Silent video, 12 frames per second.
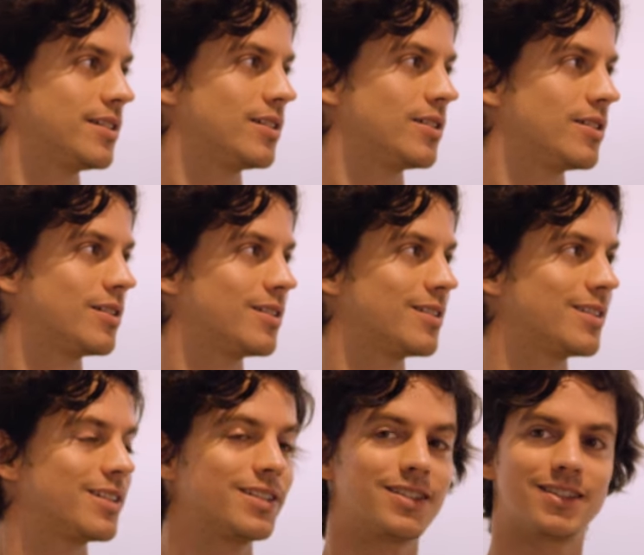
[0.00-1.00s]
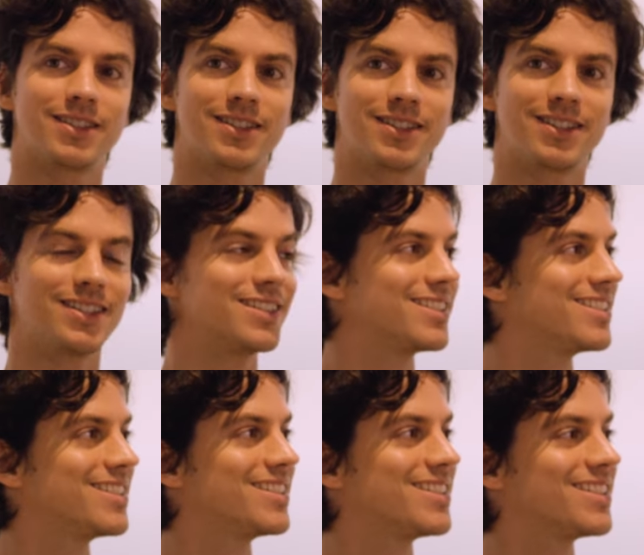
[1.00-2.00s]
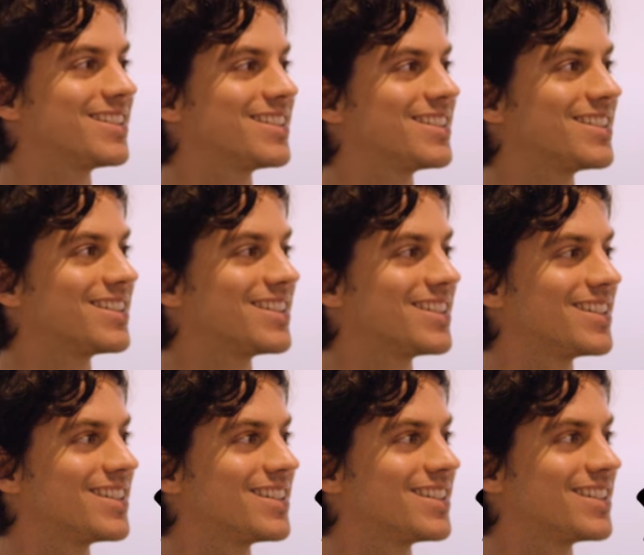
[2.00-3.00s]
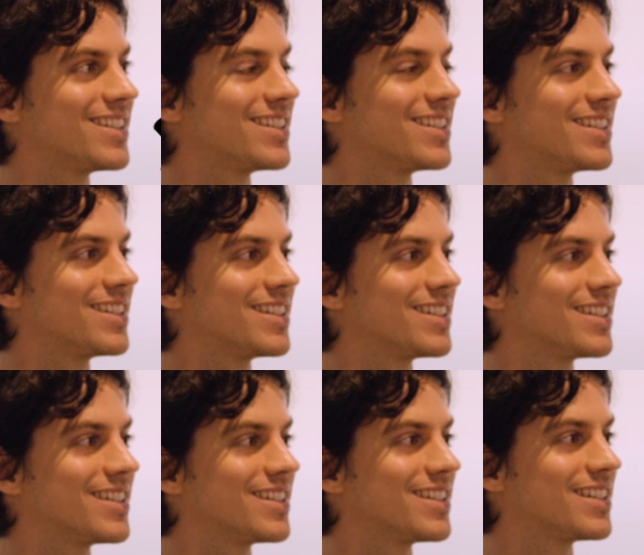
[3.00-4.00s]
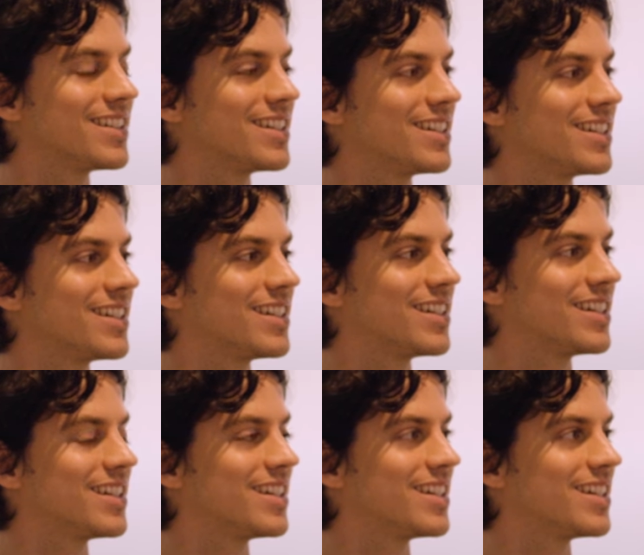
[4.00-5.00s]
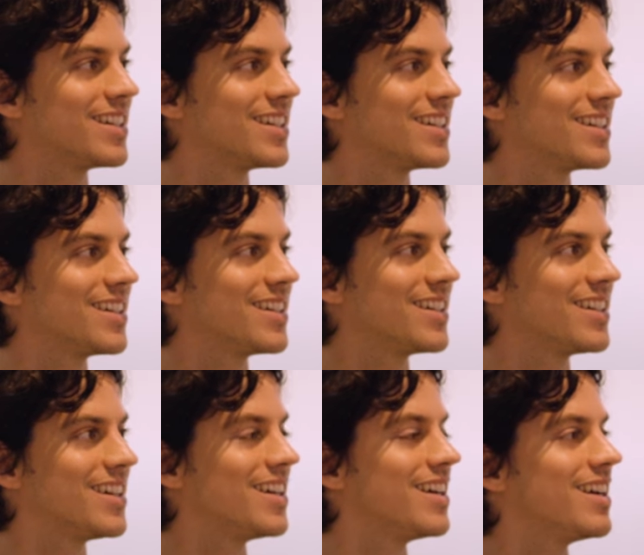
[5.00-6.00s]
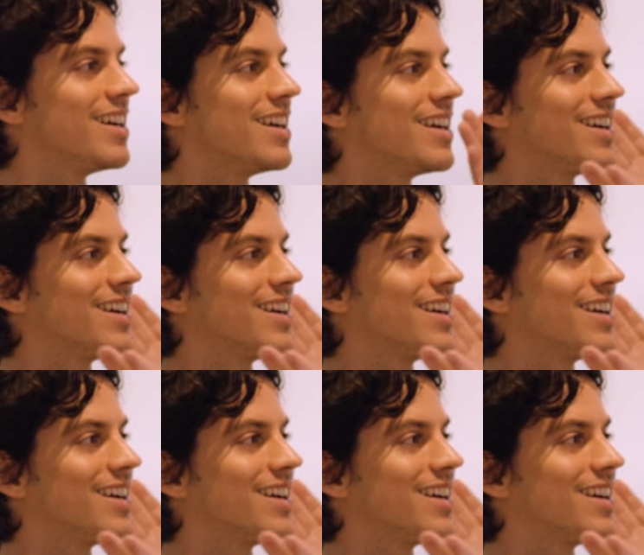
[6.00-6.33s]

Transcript: [no speech]